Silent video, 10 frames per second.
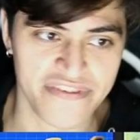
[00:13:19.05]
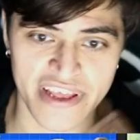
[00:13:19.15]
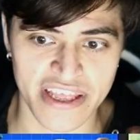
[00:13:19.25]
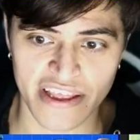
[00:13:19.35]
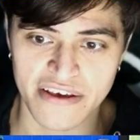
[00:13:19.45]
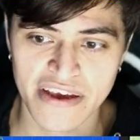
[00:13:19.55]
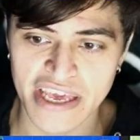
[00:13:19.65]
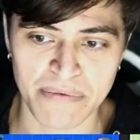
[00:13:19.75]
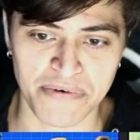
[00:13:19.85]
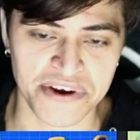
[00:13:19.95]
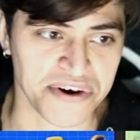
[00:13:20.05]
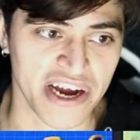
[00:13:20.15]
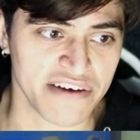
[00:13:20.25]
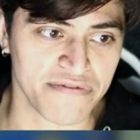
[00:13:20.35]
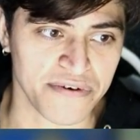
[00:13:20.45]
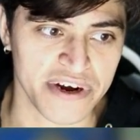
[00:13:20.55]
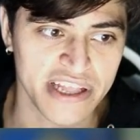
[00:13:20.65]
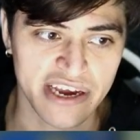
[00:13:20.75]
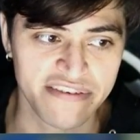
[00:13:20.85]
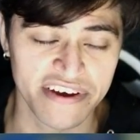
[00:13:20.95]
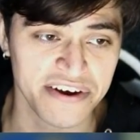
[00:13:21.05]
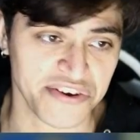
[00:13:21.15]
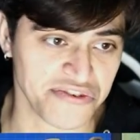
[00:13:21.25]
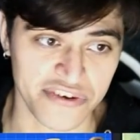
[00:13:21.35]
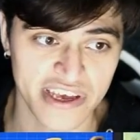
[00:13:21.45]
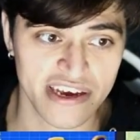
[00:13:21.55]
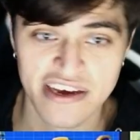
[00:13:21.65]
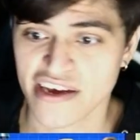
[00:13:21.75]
then you can keep retrying for it, like, seriously.